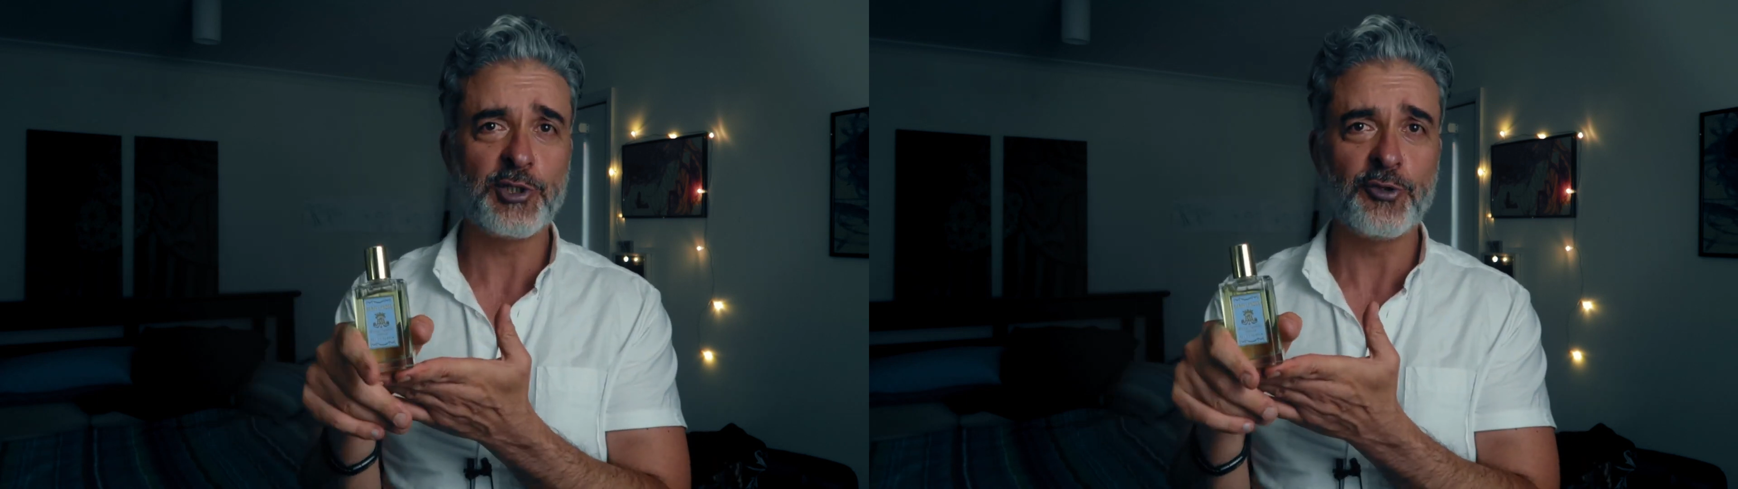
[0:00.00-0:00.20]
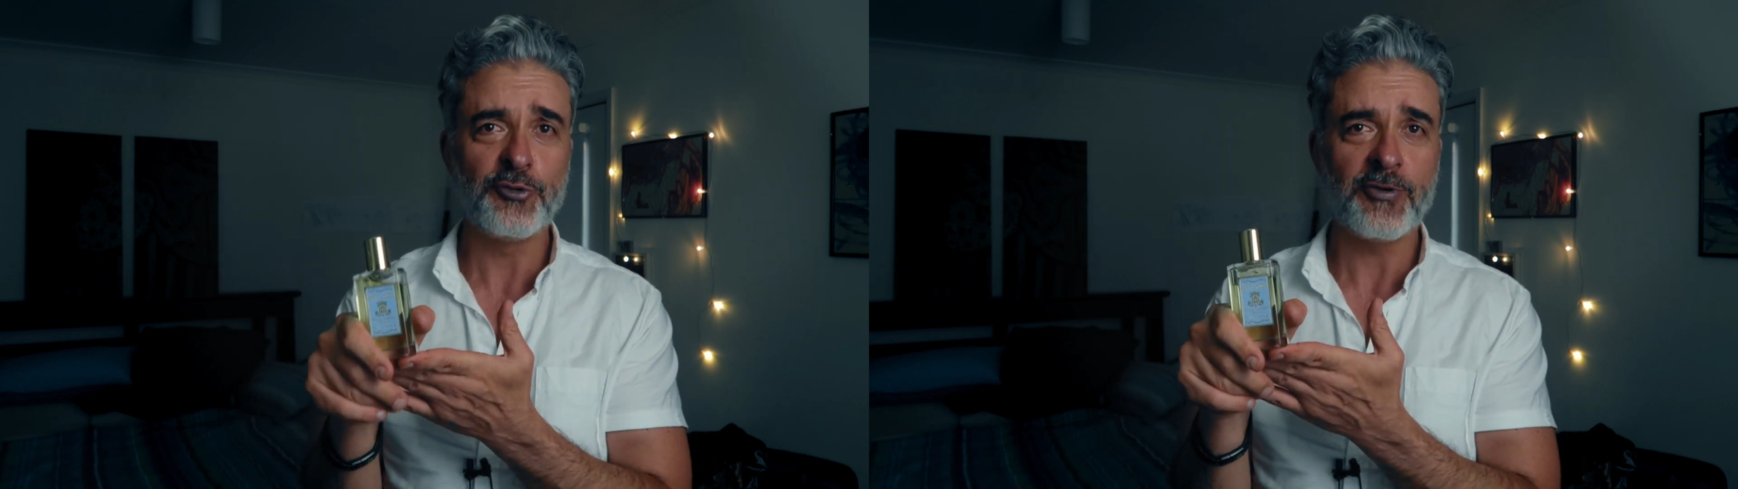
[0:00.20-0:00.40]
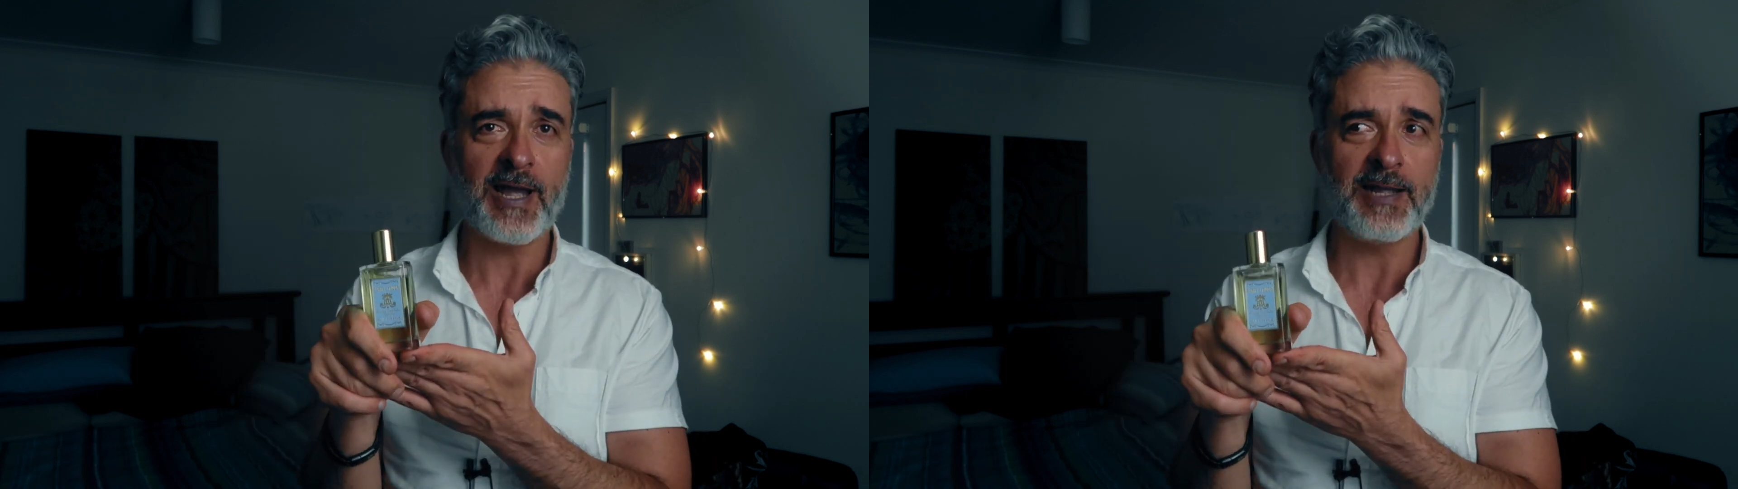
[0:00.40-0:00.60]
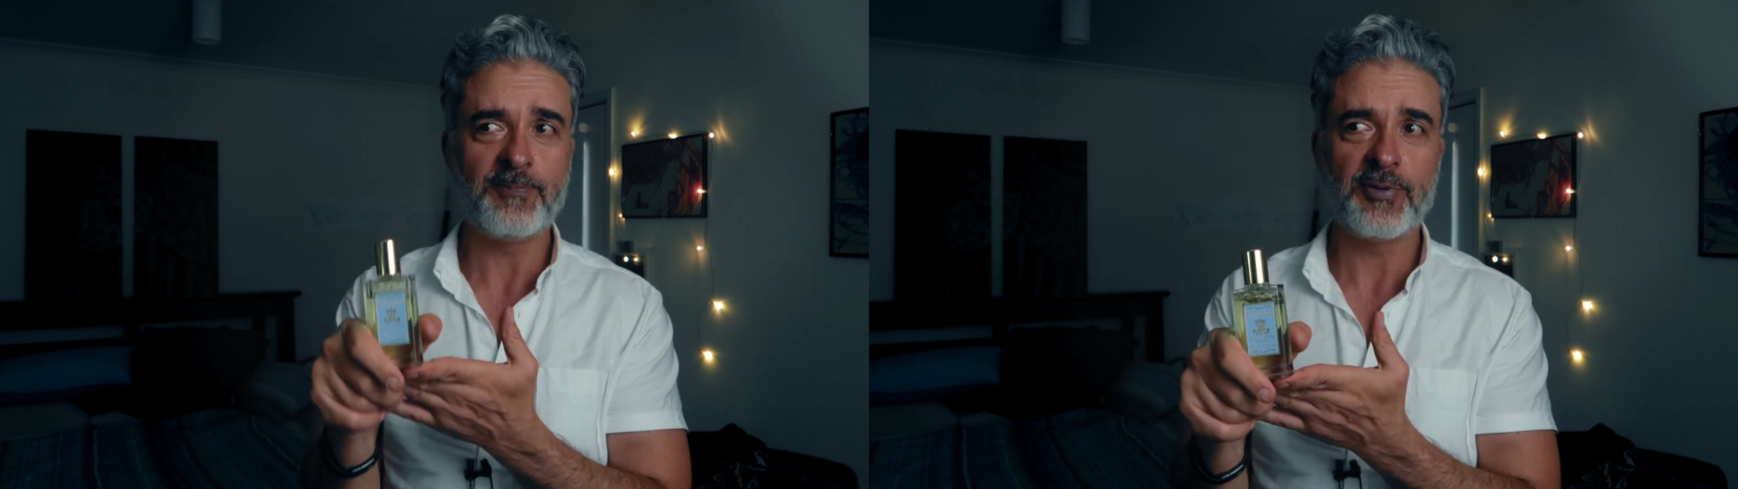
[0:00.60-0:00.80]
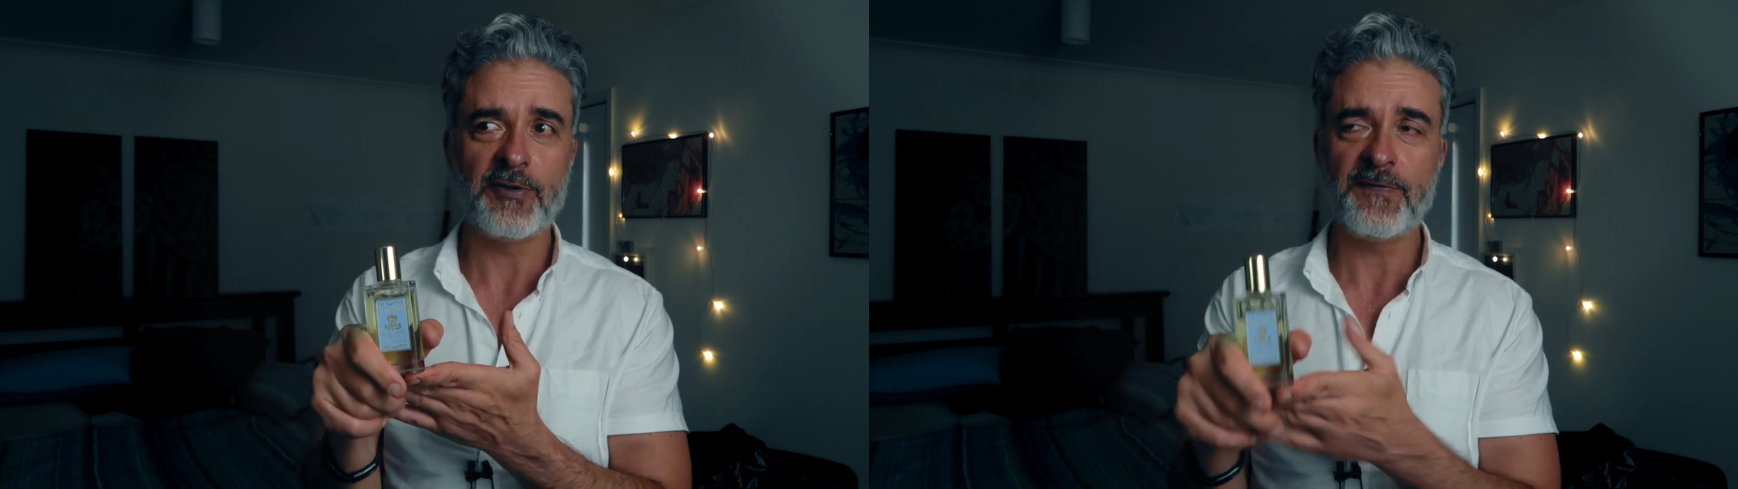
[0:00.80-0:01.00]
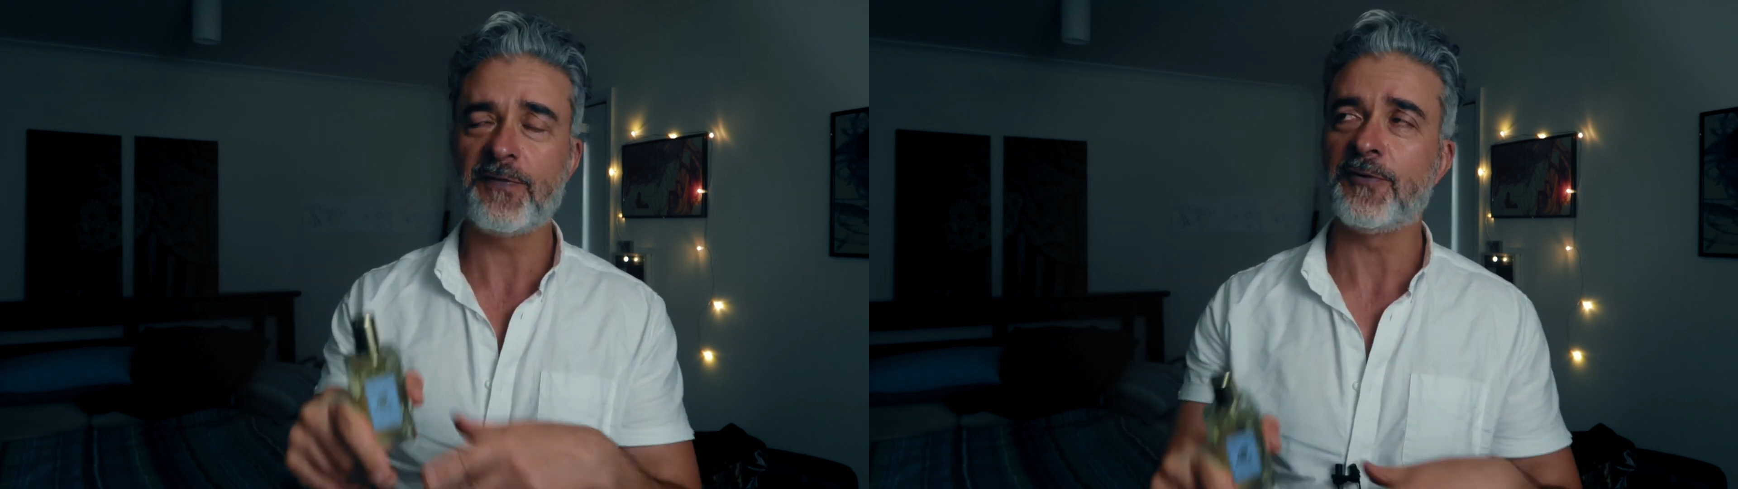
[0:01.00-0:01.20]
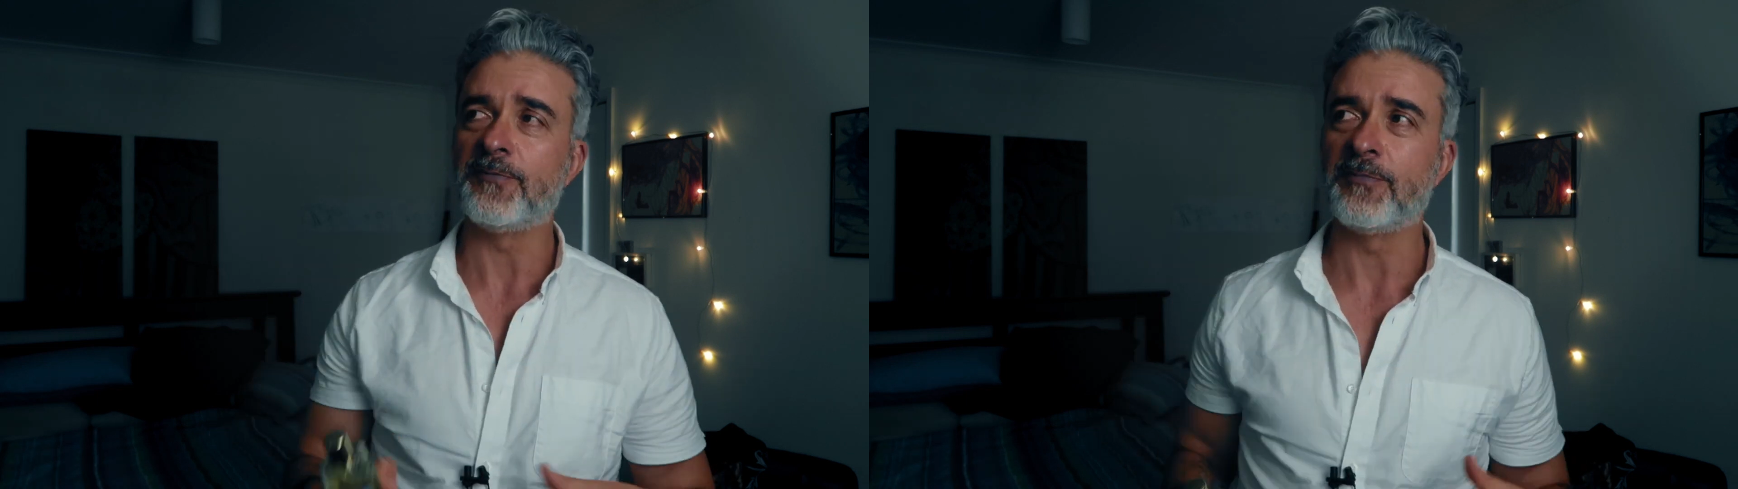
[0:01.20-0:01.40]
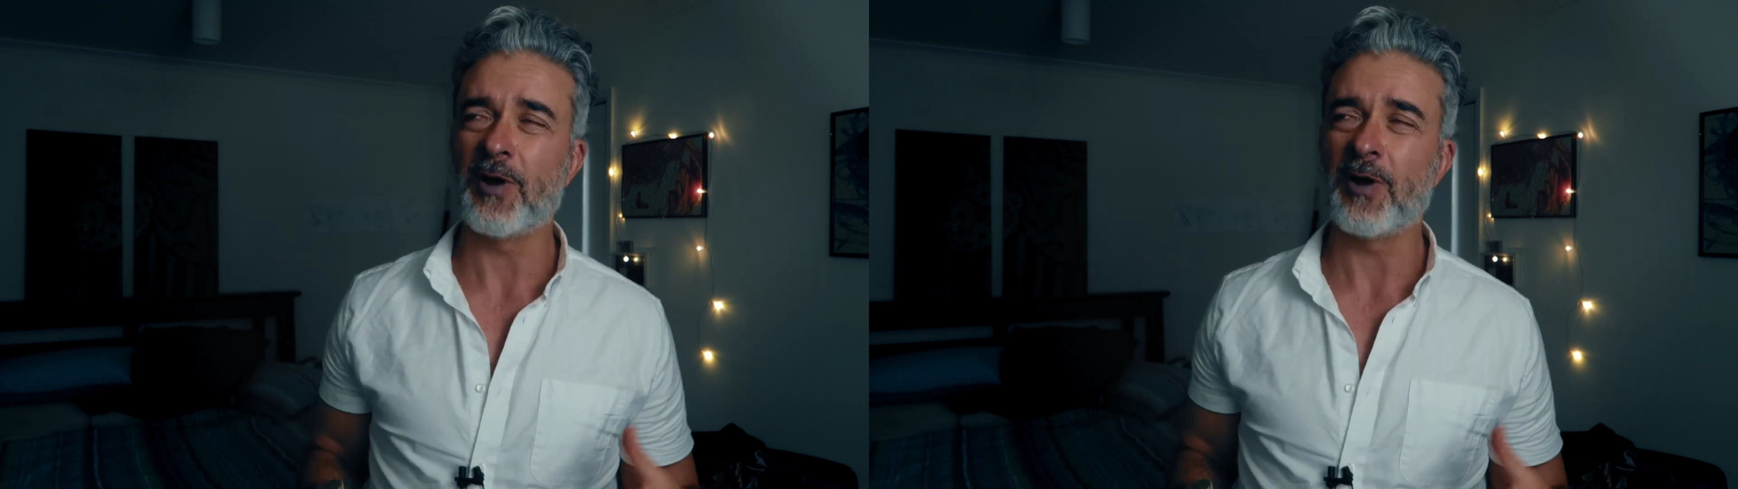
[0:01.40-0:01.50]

to a perfume?